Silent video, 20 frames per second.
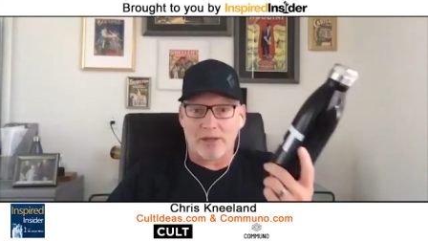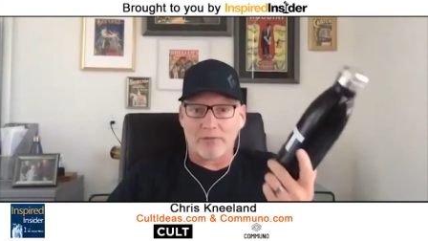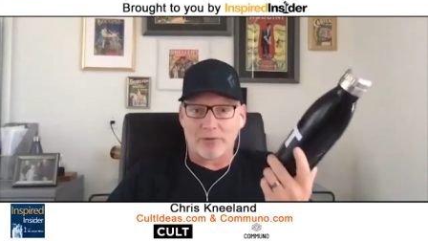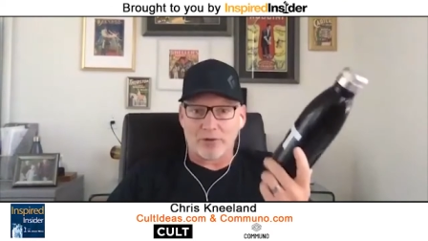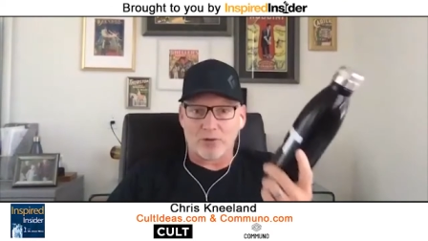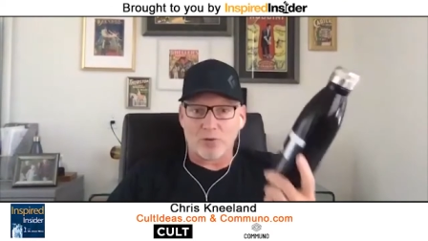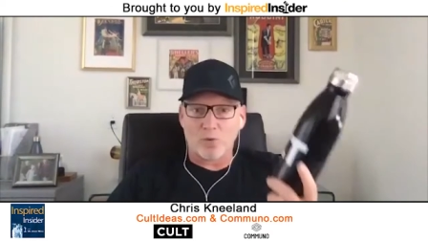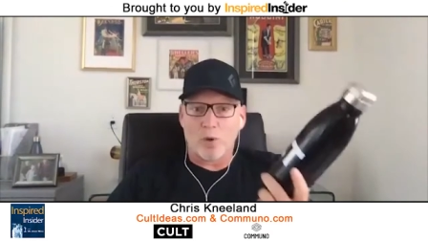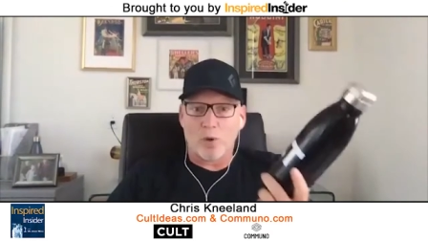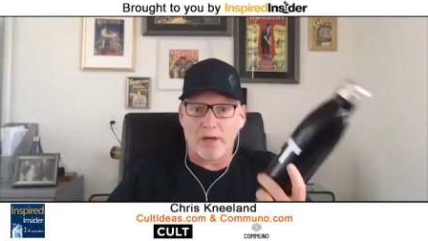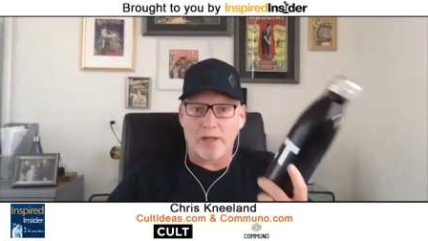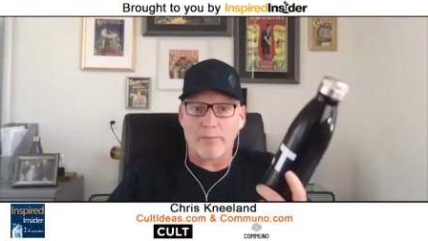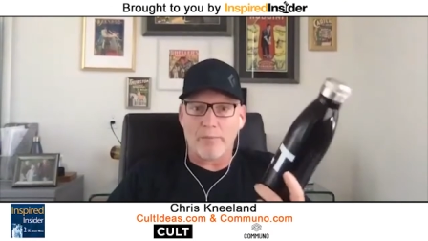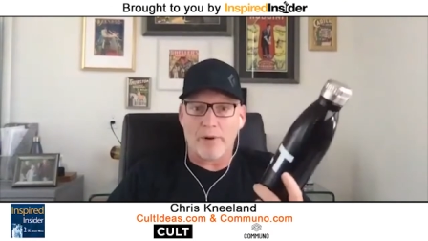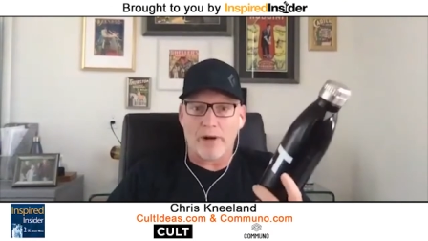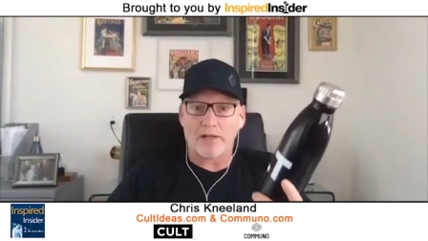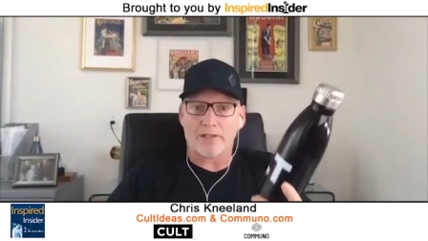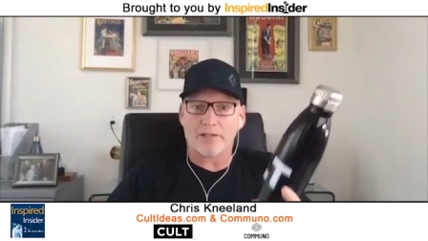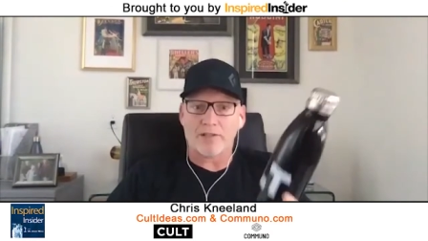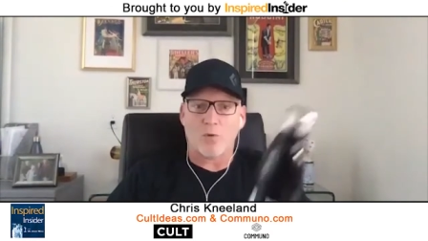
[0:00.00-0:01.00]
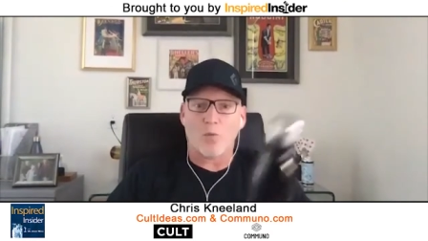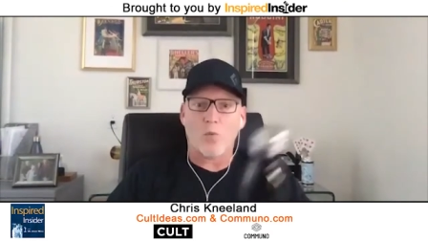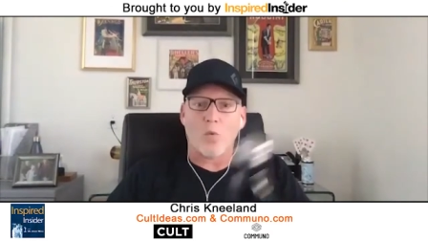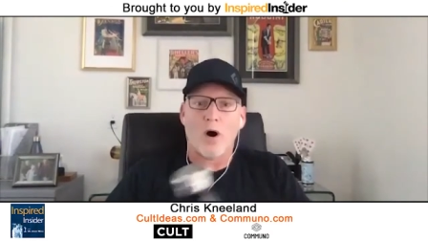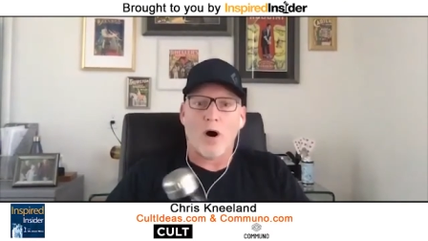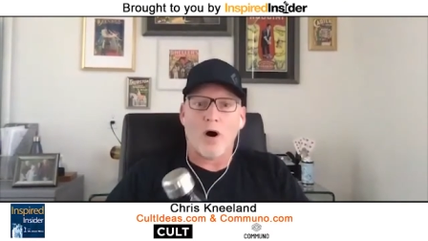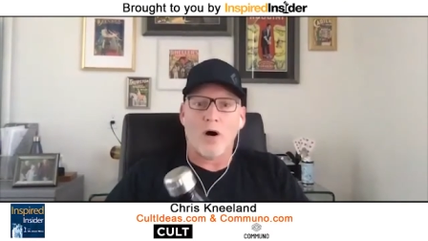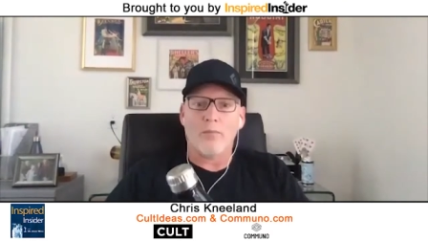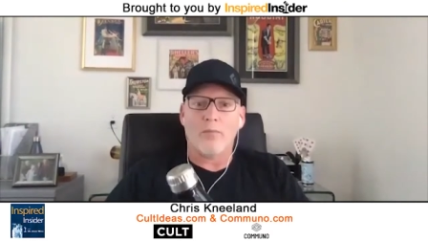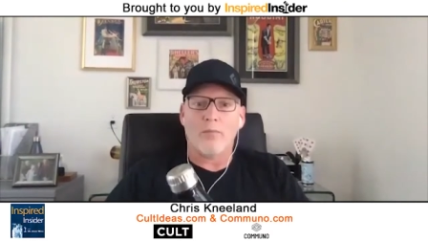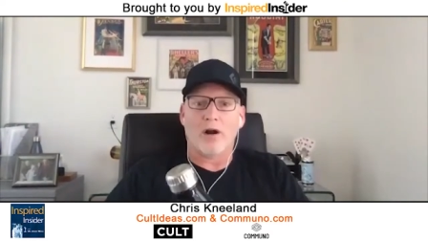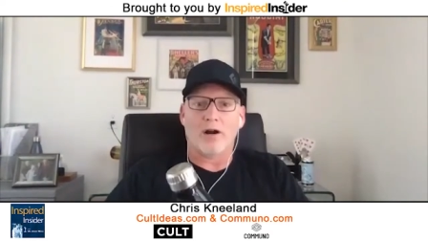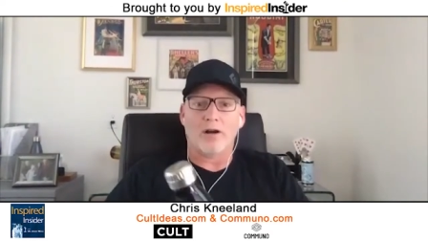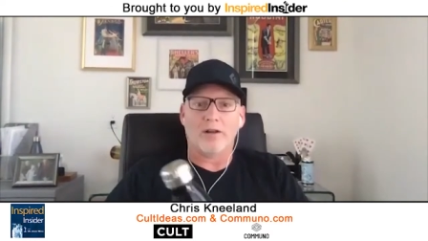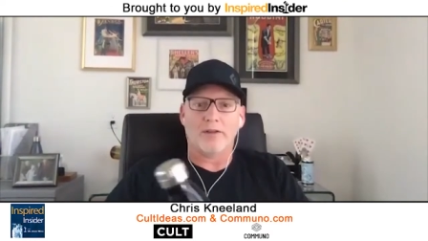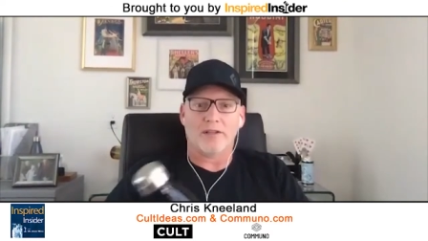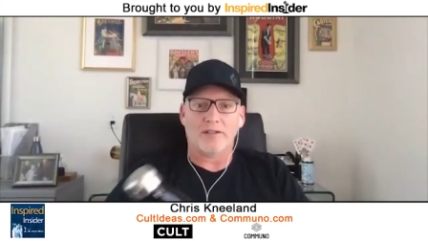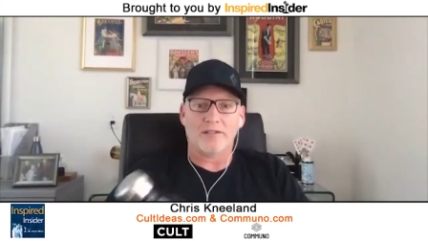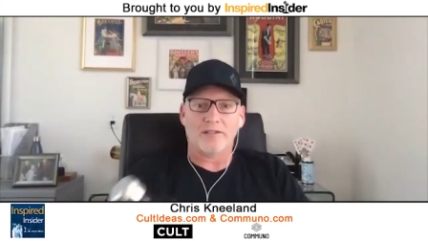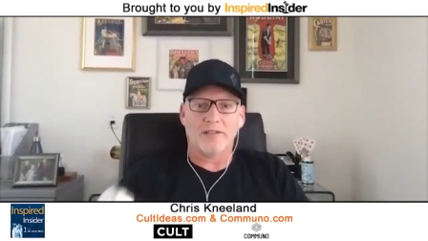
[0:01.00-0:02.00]
for $20 at Walmart
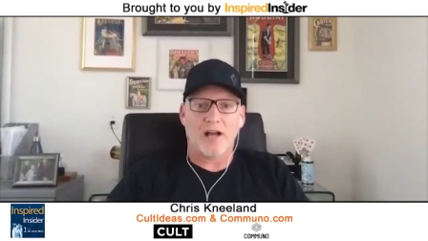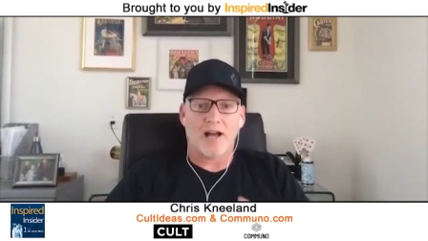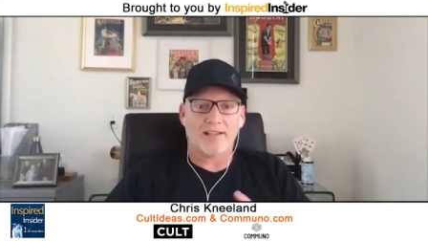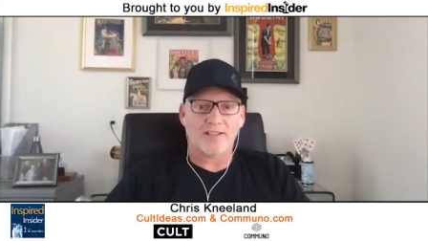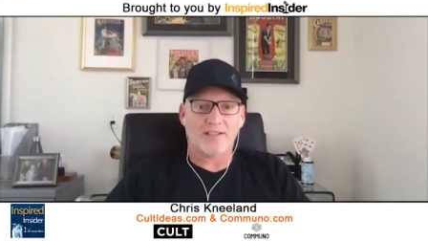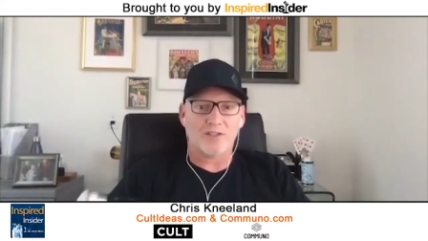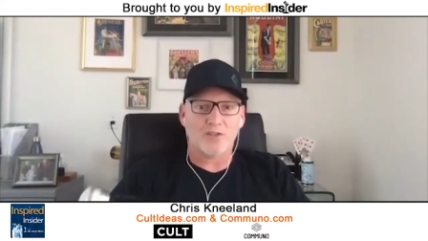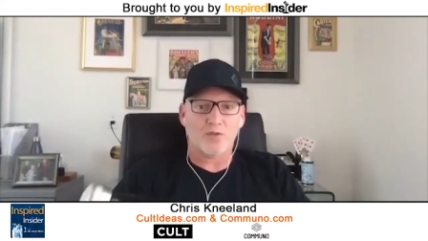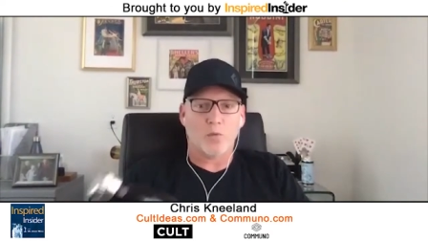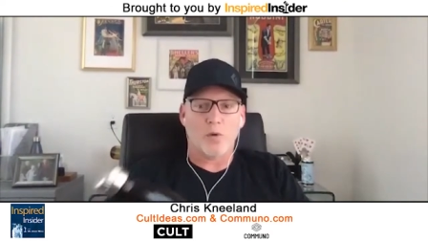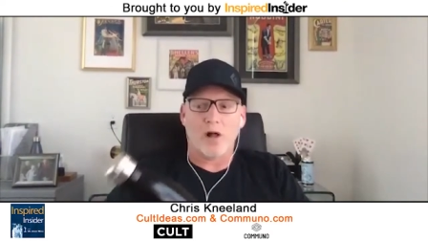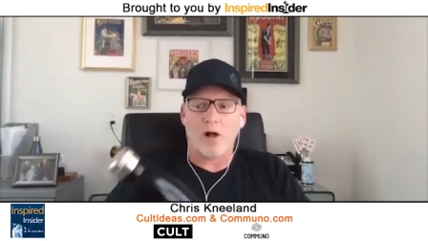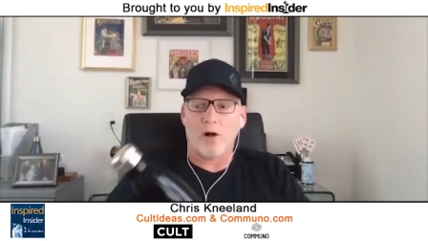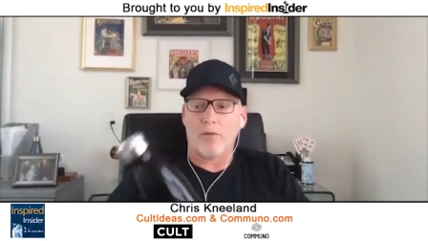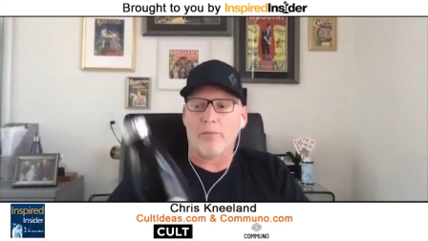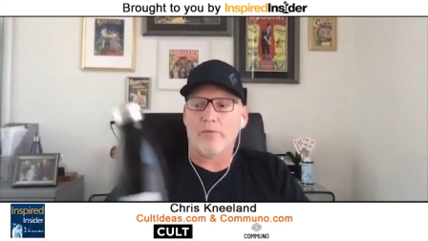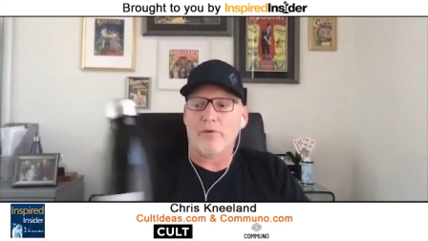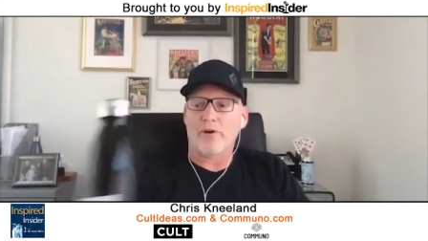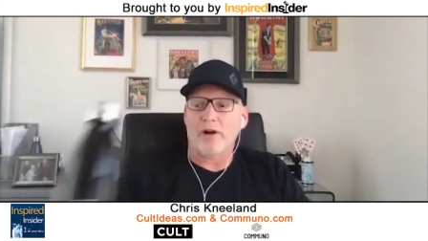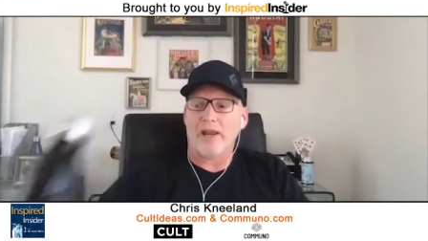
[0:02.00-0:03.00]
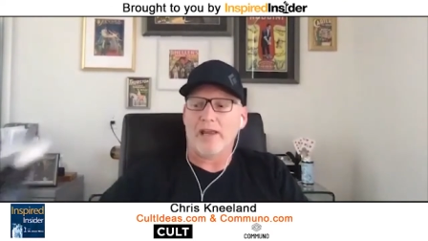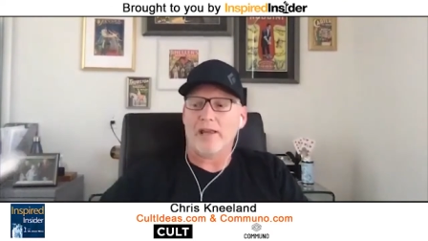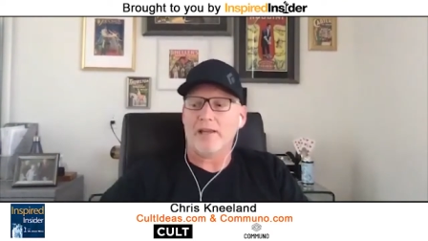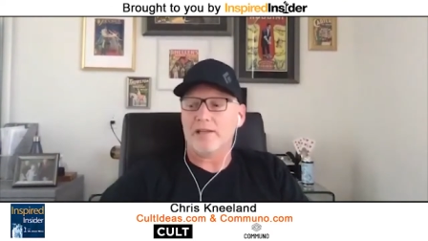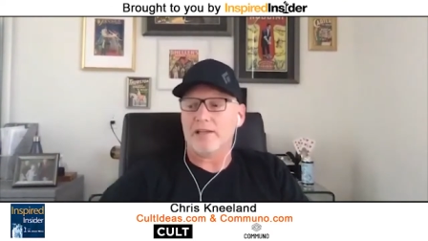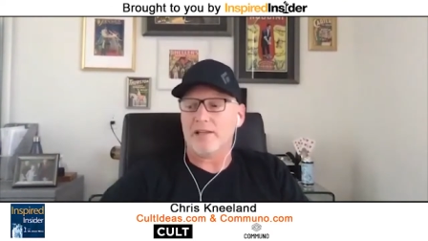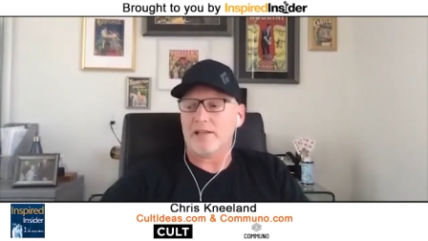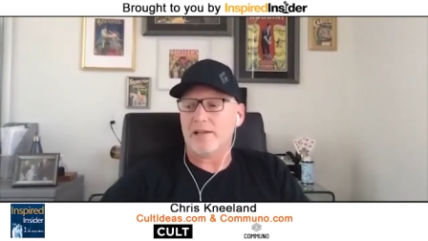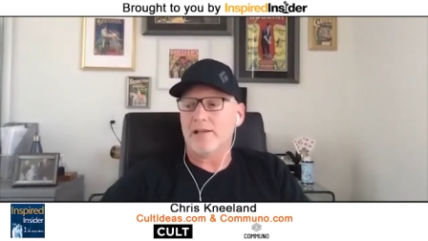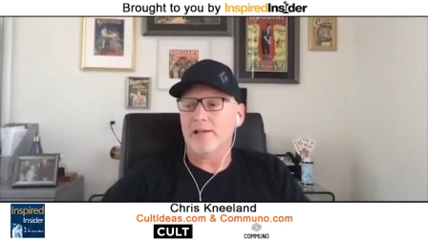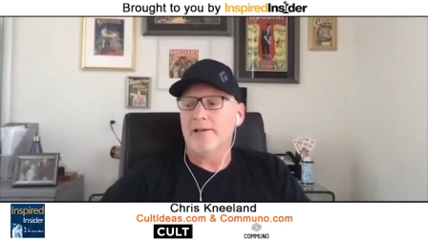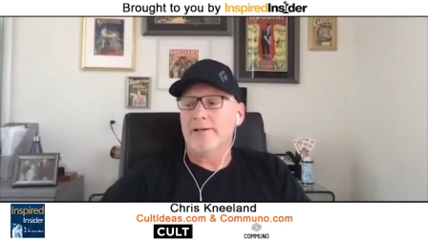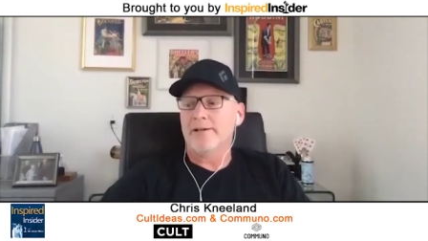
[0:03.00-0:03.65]
that's not Swell branded.